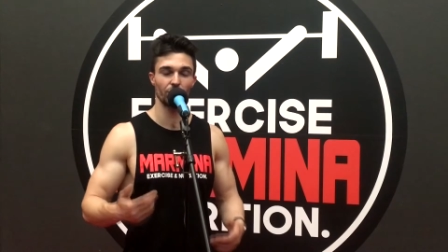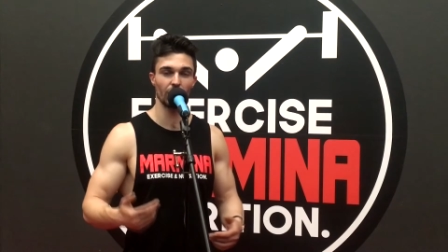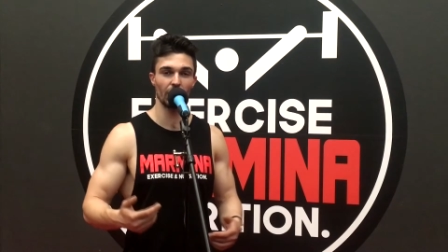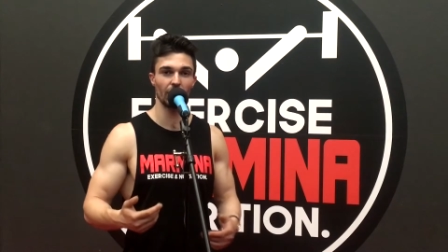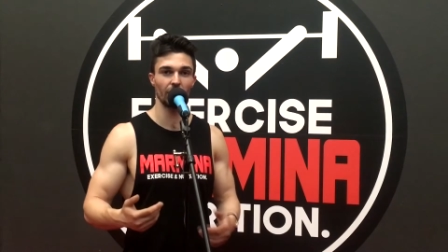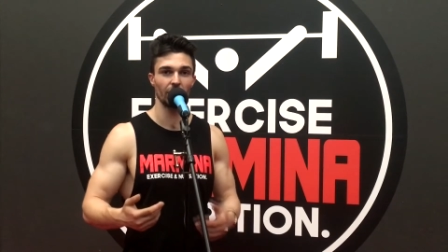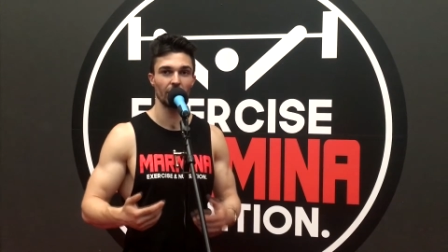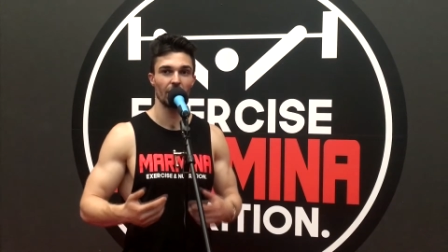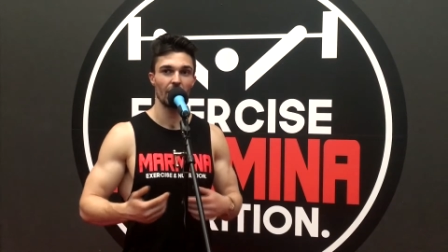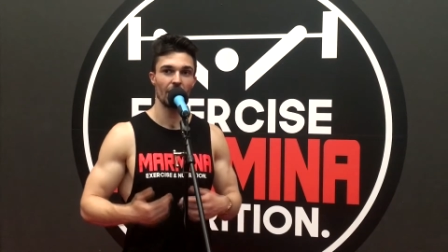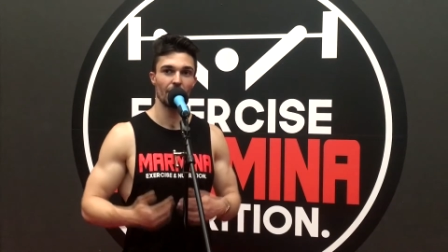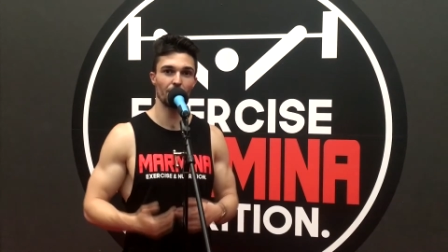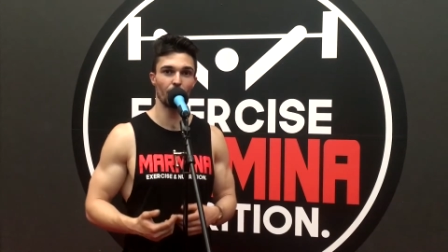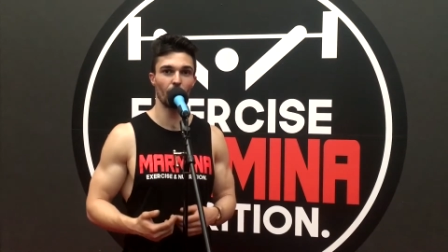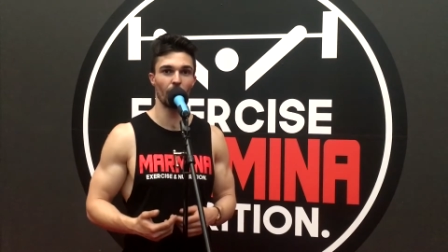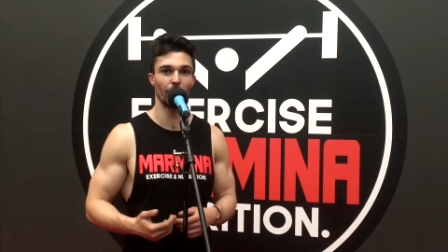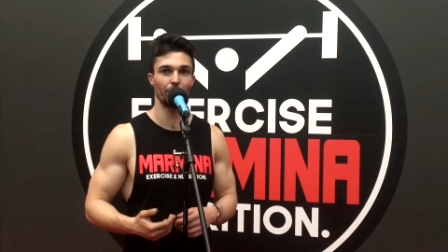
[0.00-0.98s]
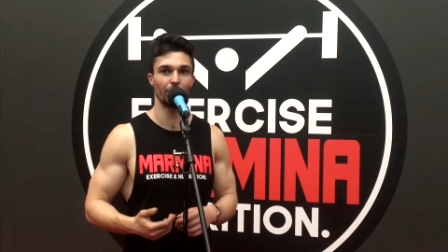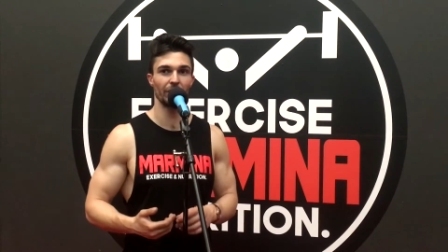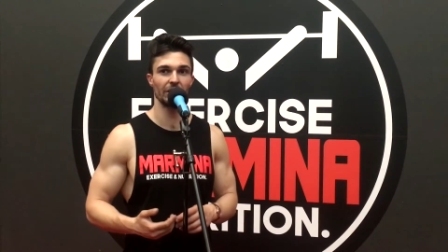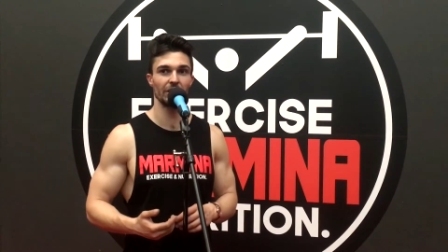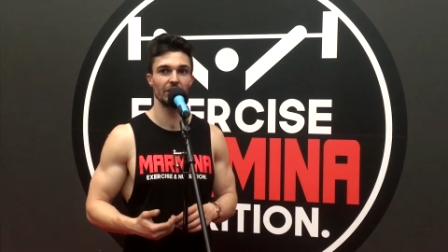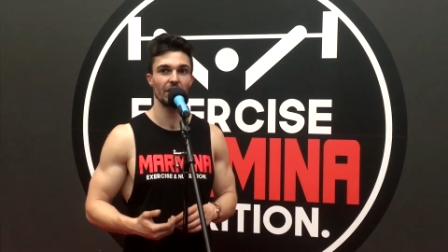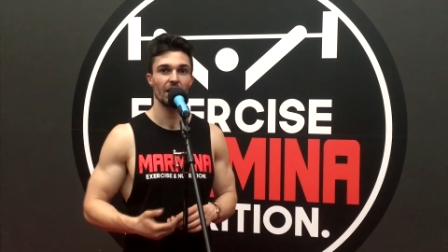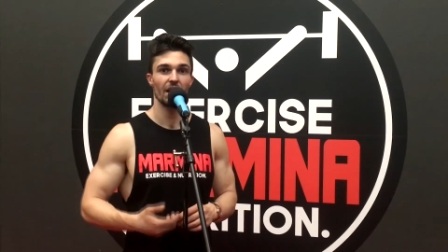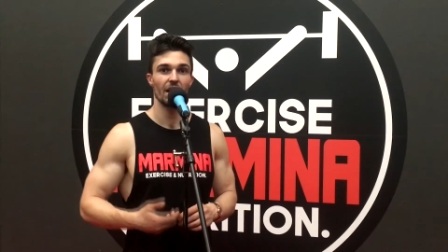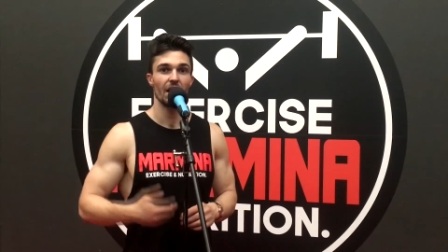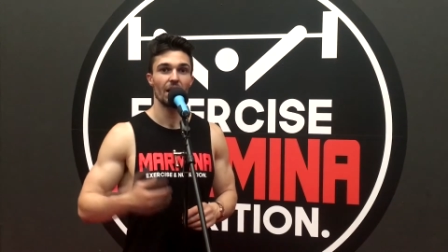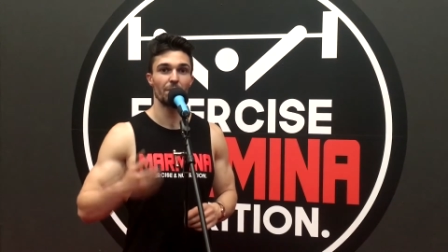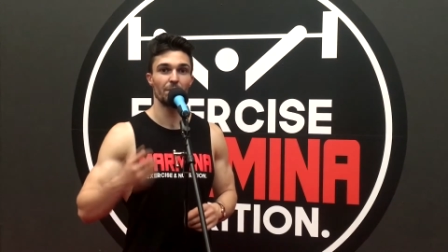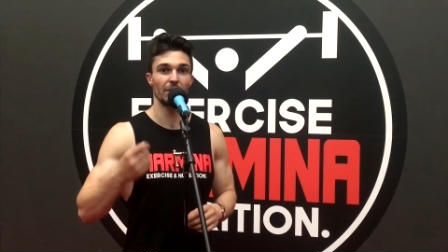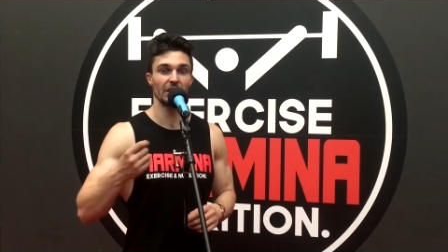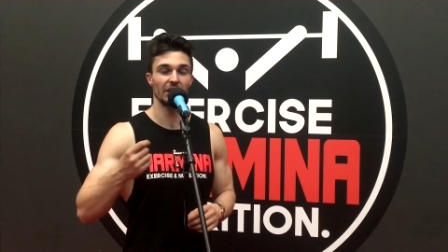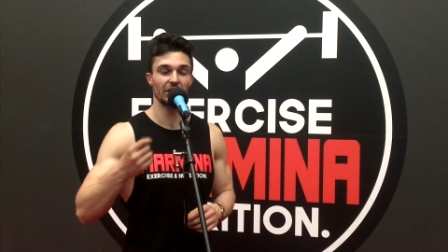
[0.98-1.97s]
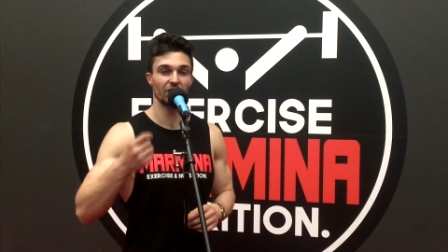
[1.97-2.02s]
Well, in my opinion,
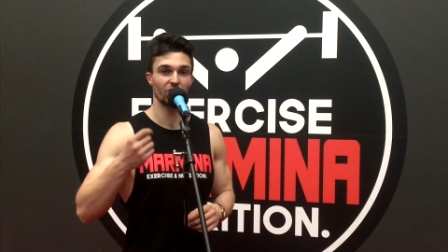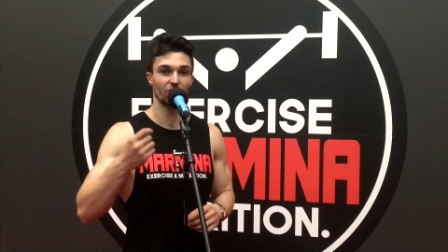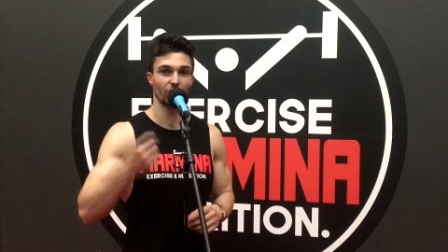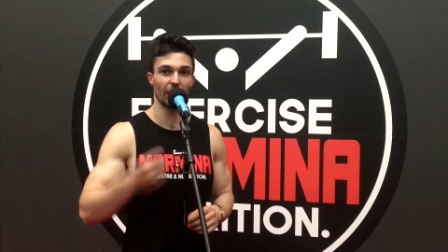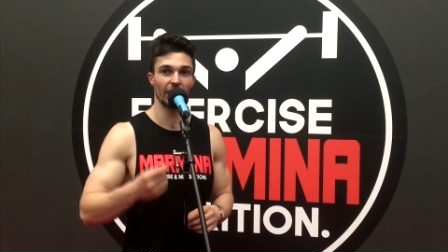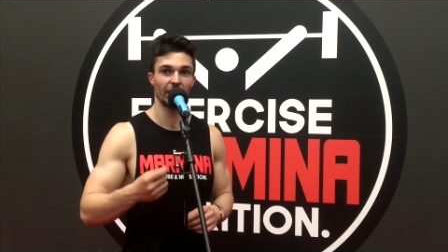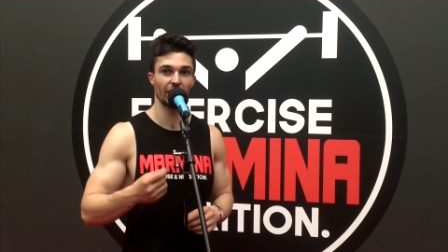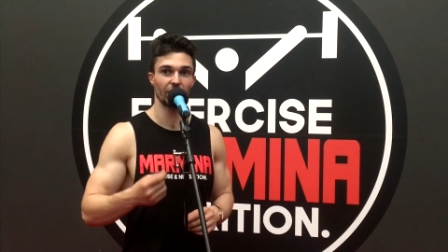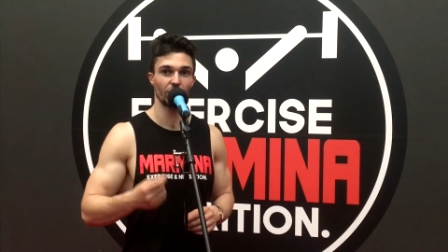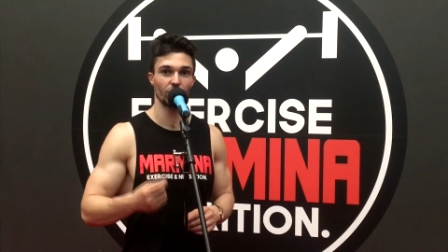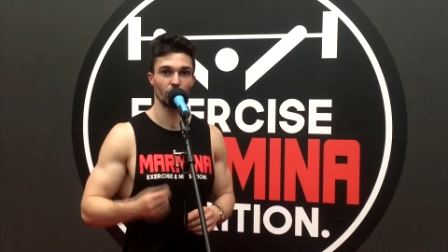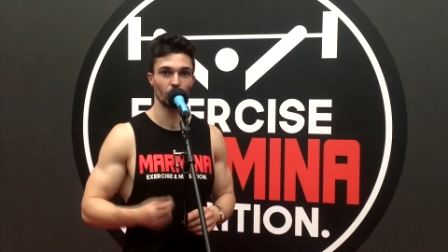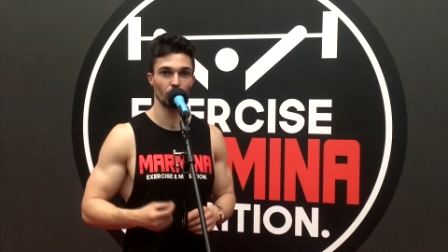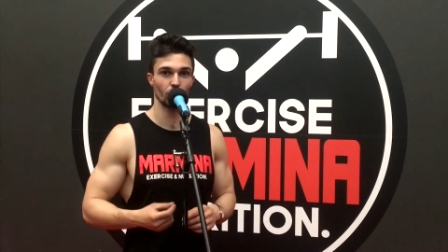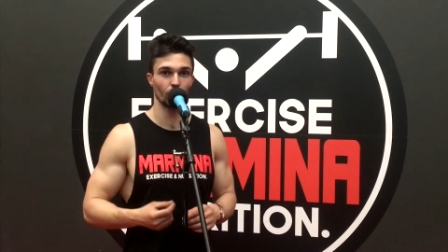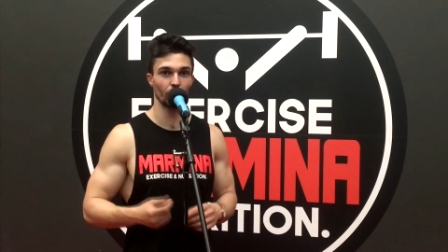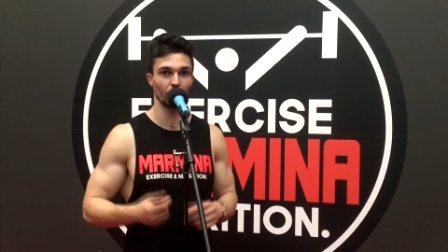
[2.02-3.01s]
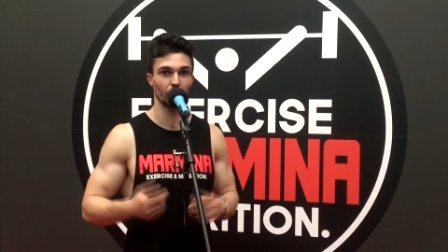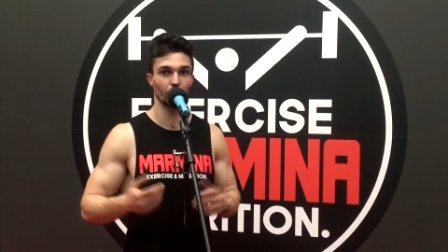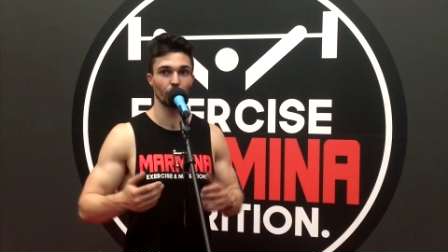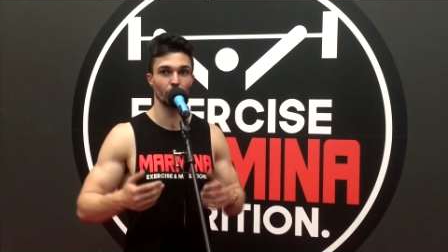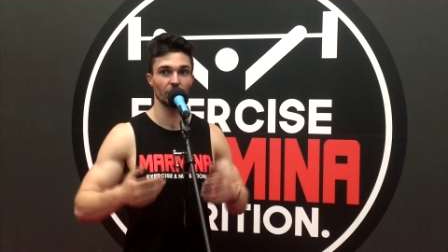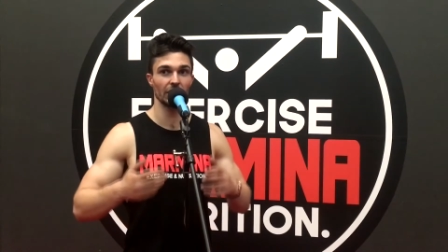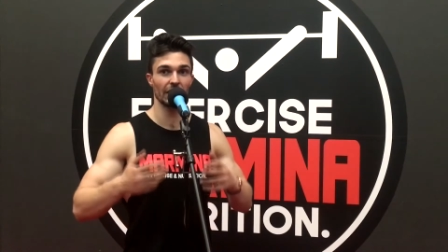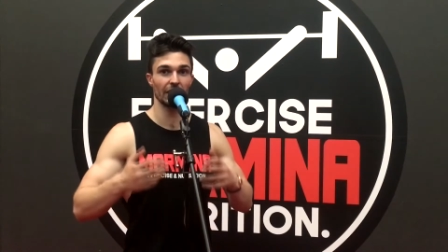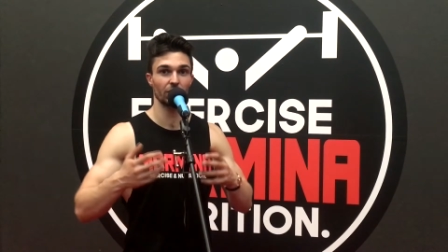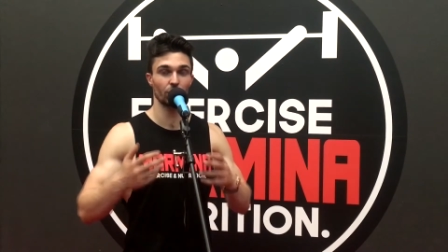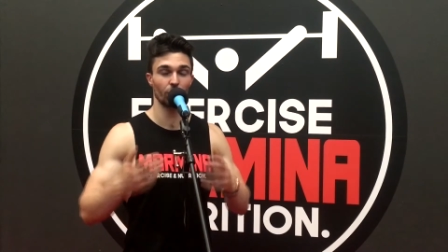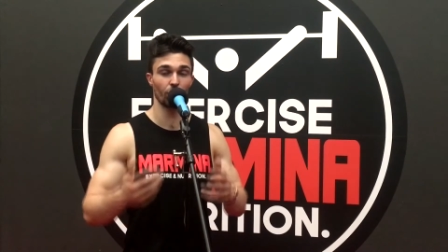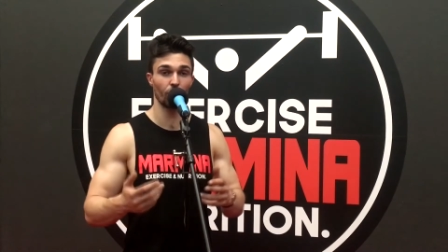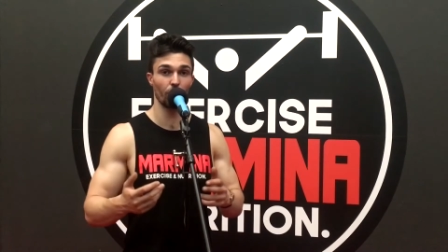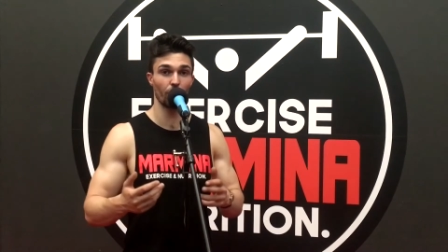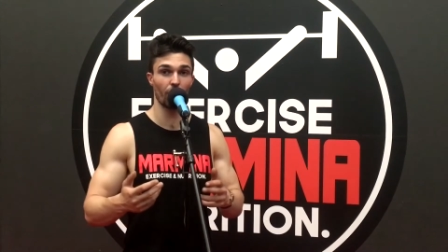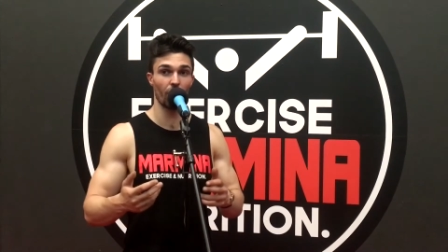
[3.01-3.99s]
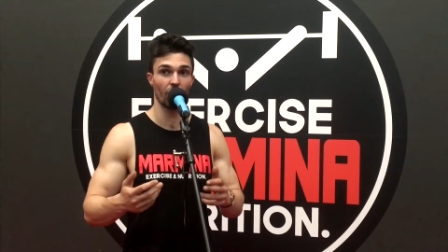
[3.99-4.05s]
it means that a trainer can use all the tools in their
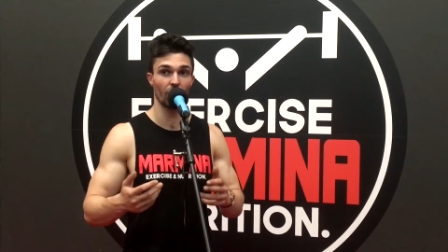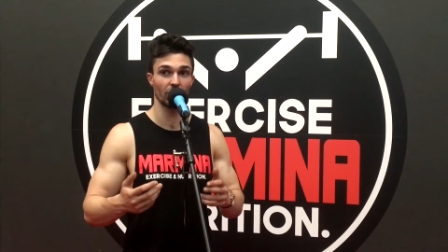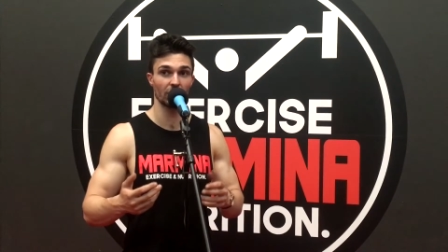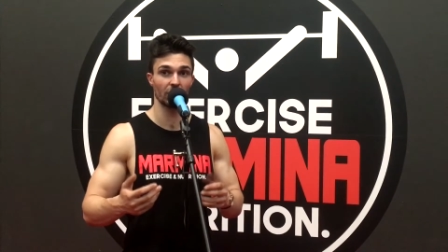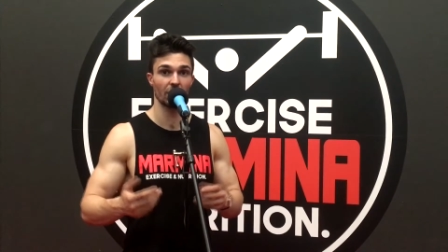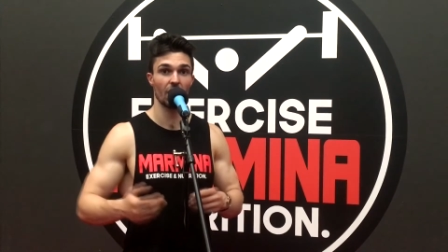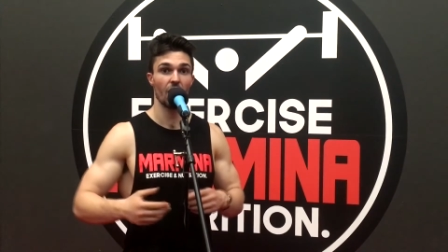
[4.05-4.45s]
toolbox